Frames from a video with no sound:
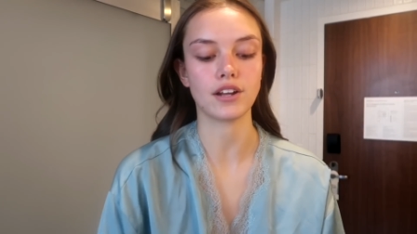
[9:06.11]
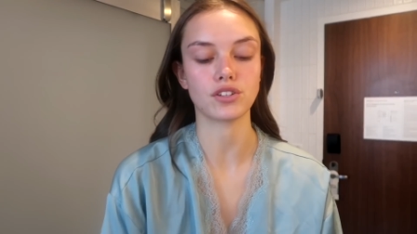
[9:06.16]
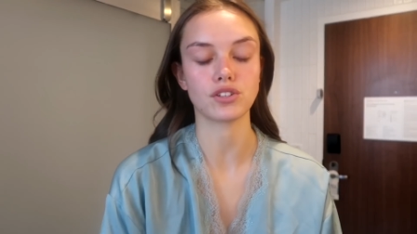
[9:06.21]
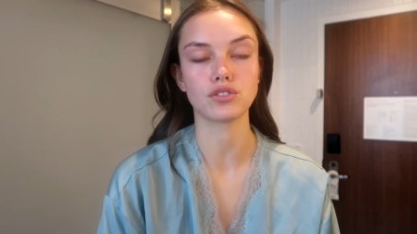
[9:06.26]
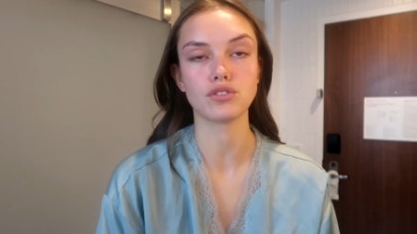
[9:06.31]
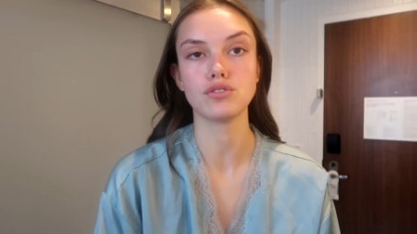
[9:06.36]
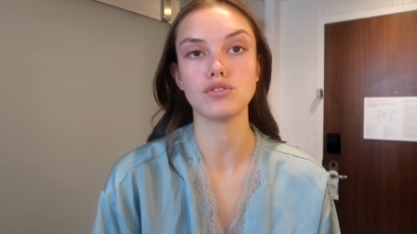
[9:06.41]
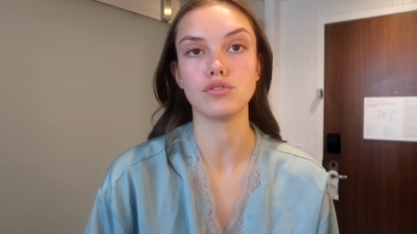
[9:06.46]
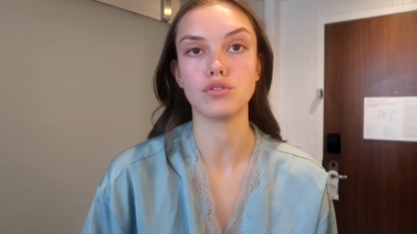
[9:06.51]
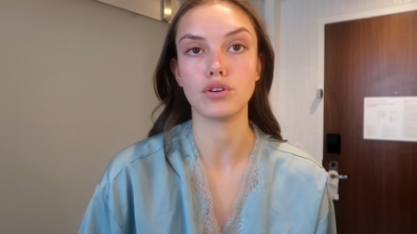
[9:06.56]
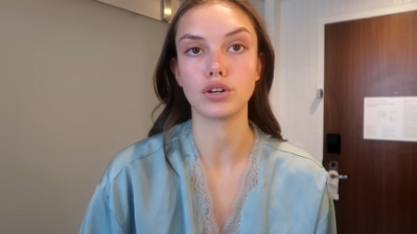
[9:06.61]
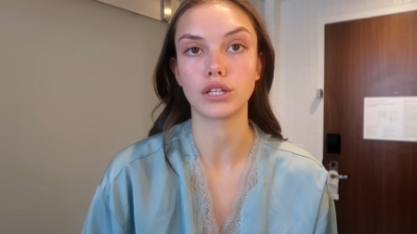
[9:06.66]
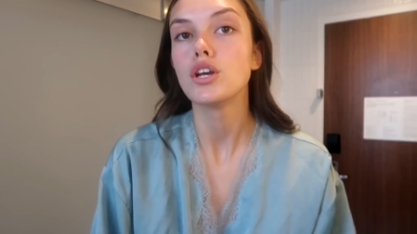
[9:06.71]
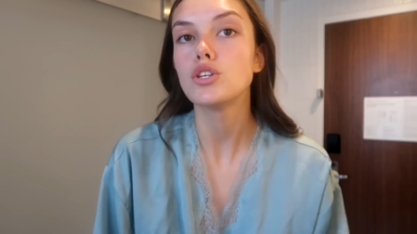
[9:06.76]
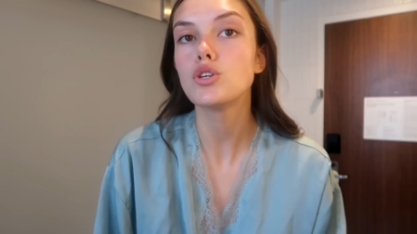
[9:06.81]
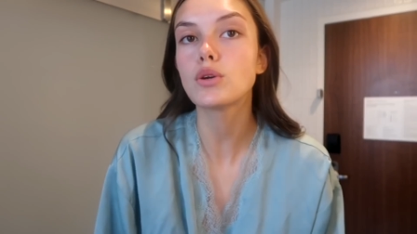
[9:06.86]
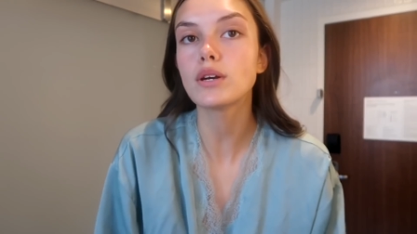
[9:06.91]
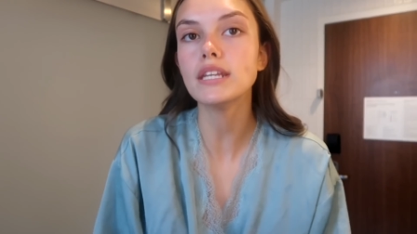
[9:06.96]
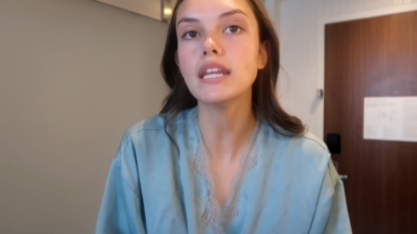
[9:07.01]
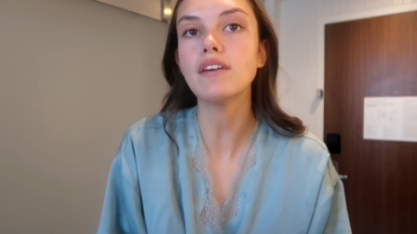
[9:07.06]
It's New York.
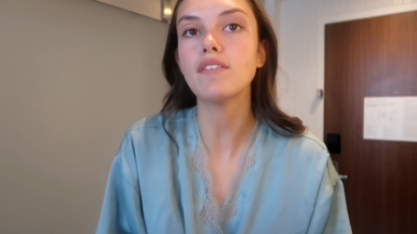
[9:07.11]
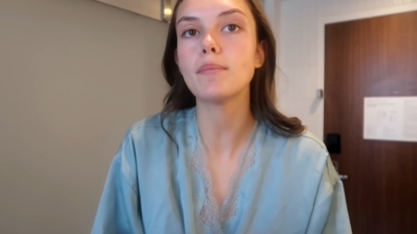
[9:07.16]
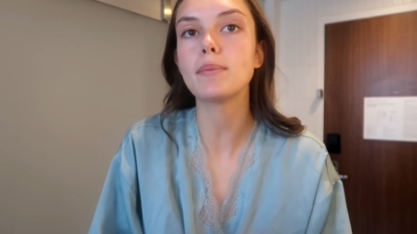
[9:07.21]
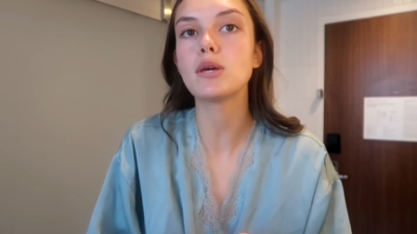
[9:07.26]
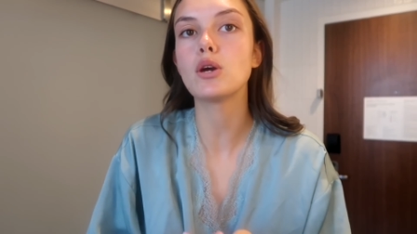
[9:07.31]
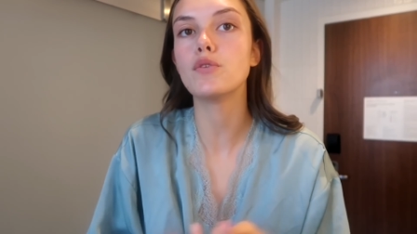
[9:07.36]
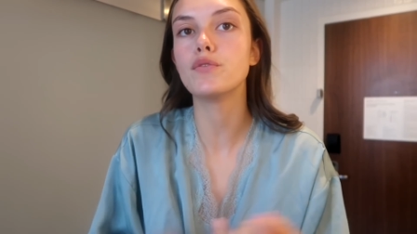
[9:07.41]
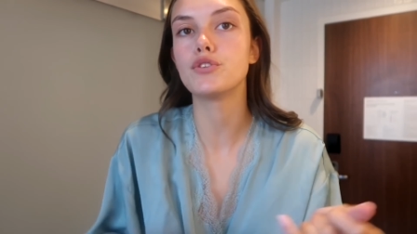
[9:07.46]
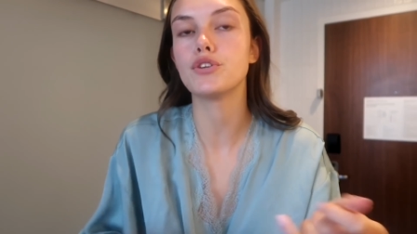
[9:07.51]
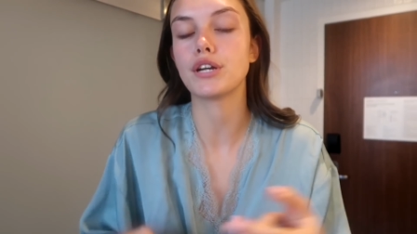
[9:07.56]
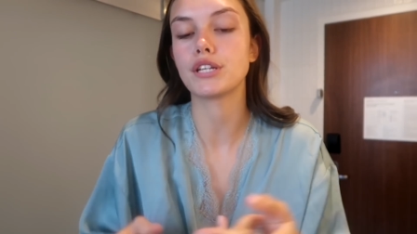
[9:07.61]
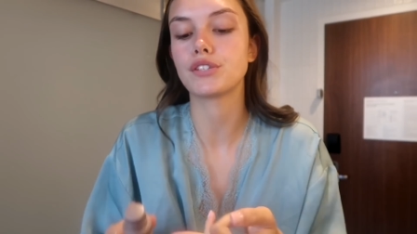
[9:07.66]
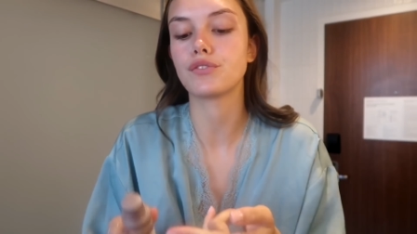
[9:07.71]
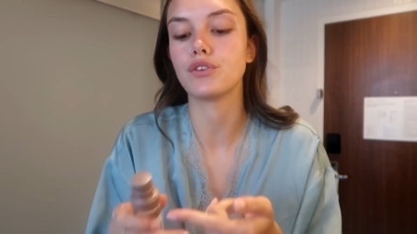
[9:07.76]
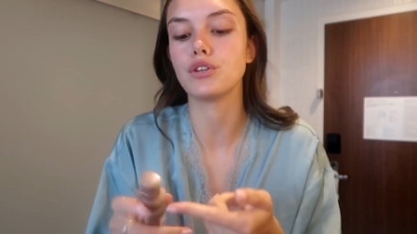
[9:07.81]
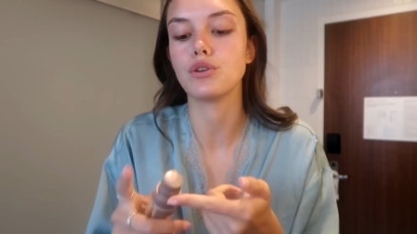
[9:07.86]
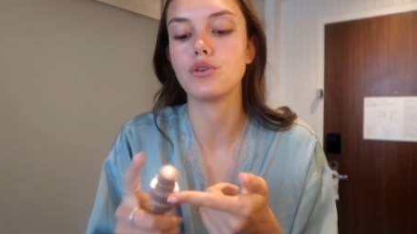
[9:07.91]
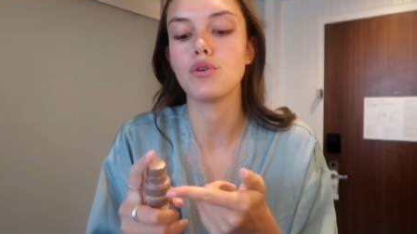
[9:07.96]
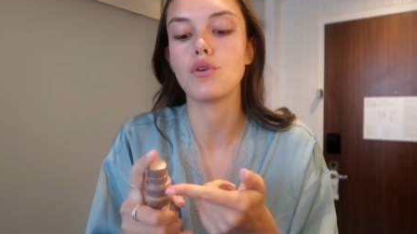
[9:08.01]
You can never be overdressed for New